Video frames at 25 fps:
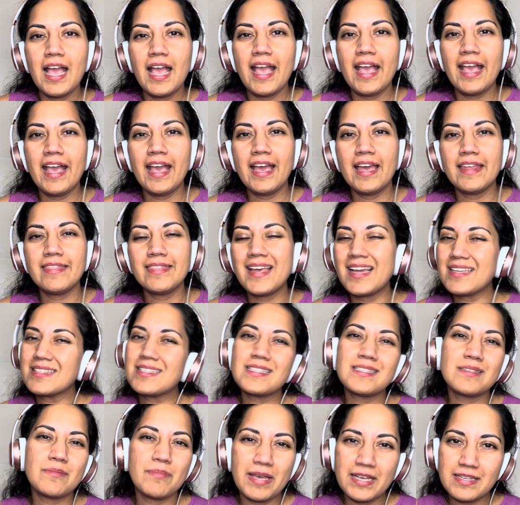And that
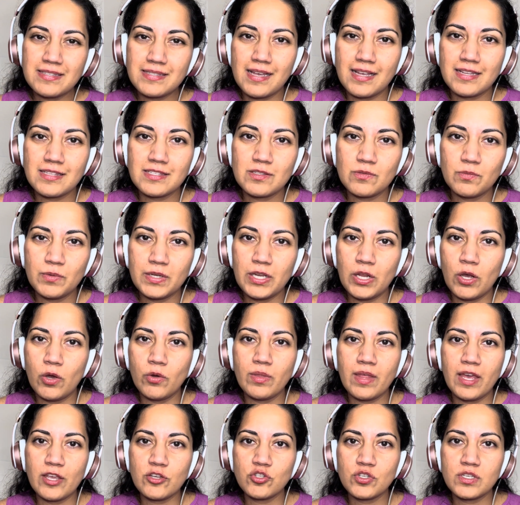doesn't make sense. We know
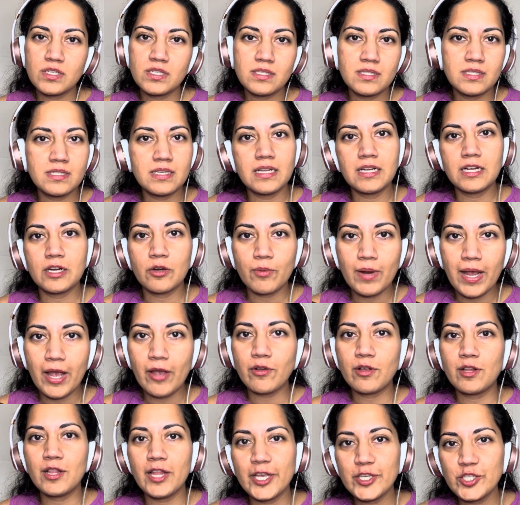that just sitting
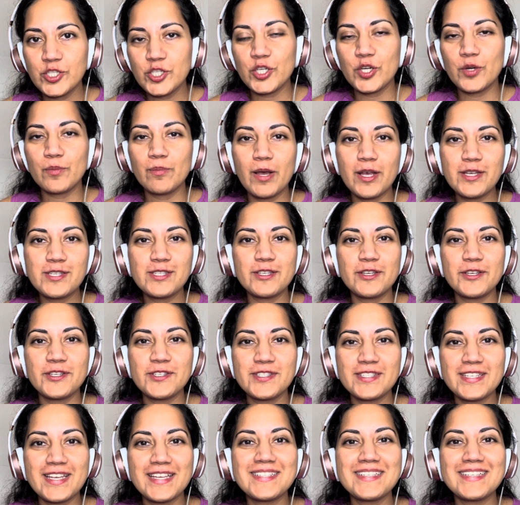around clenching your
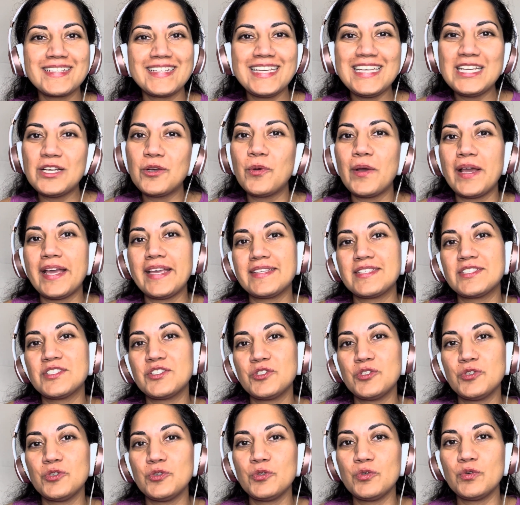muscles doesn't equate
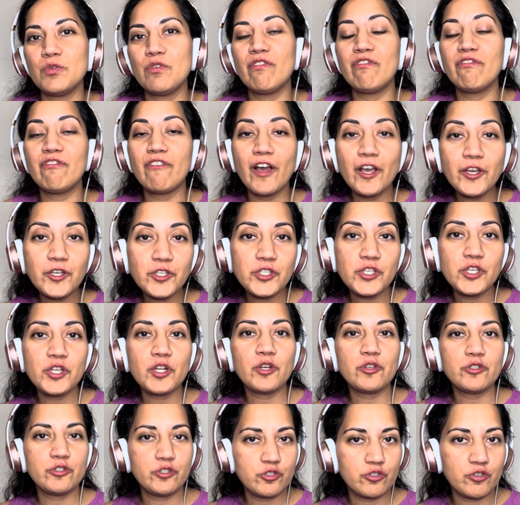to
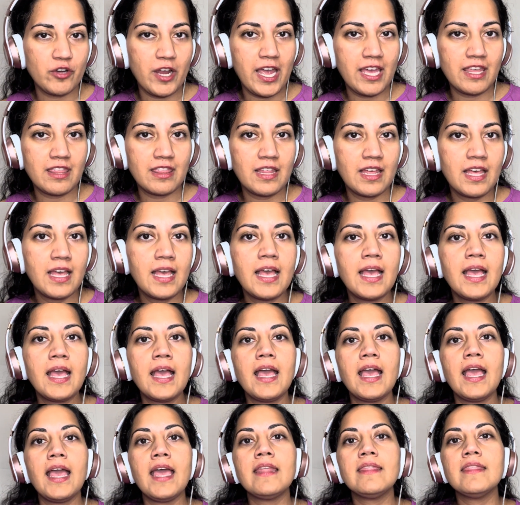functional strength.
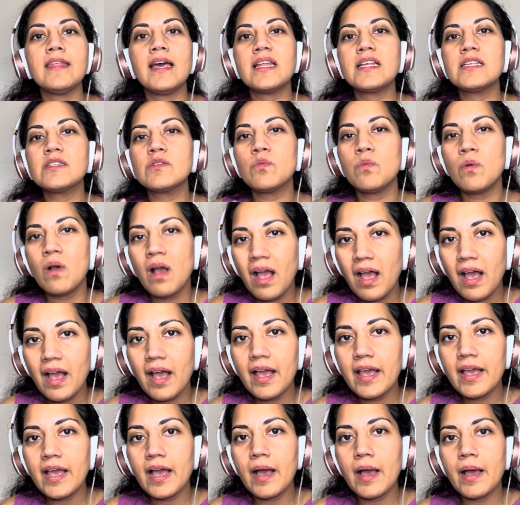And that is
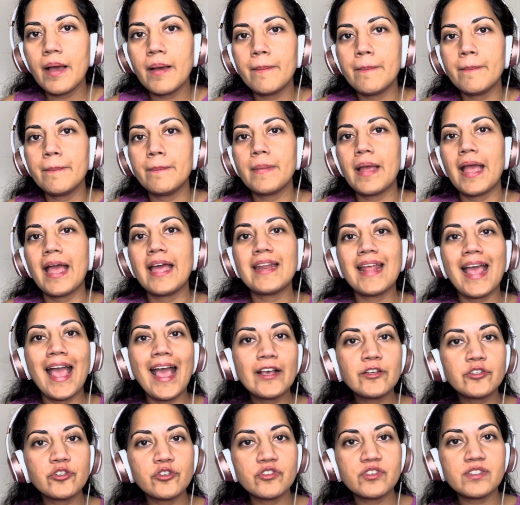why an
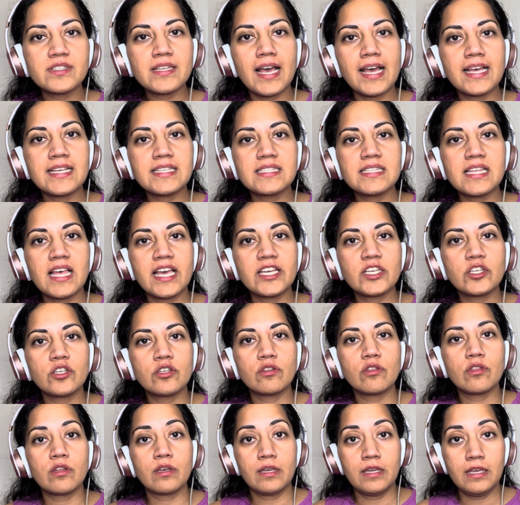exercise like
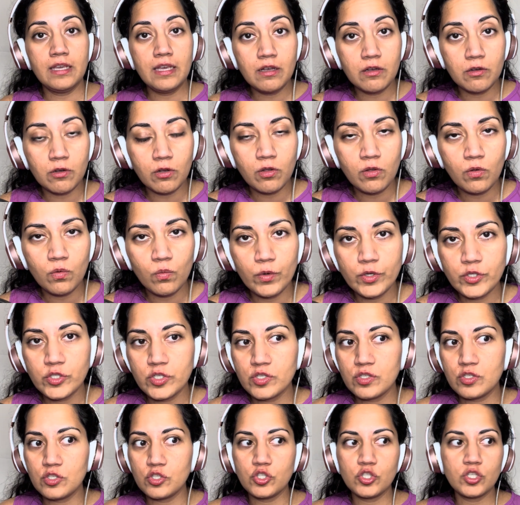the Kegel, which
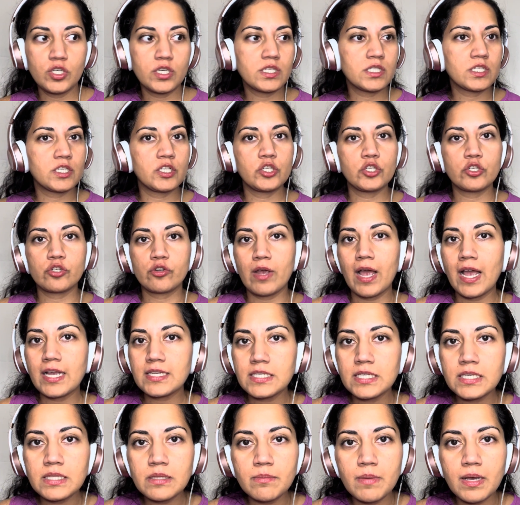is just
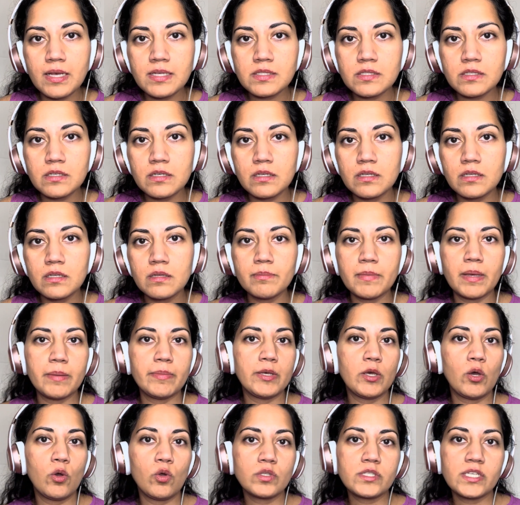contracting the muscle, maybe
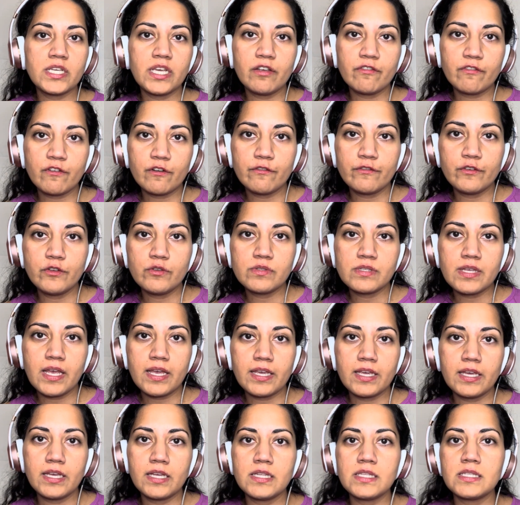holding it for a few
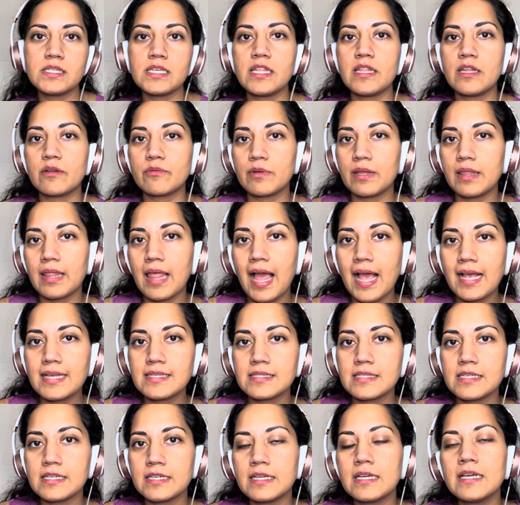seconds and then
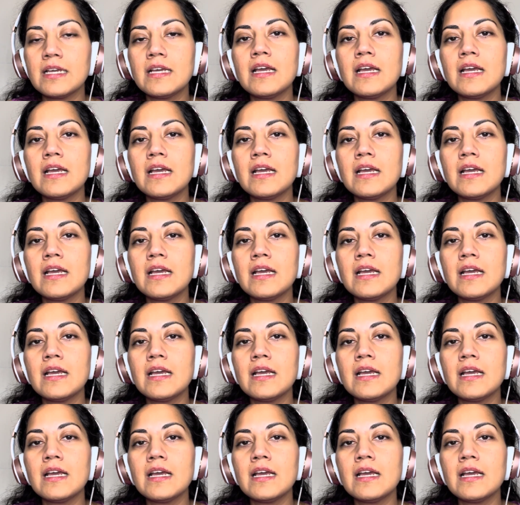relaxing,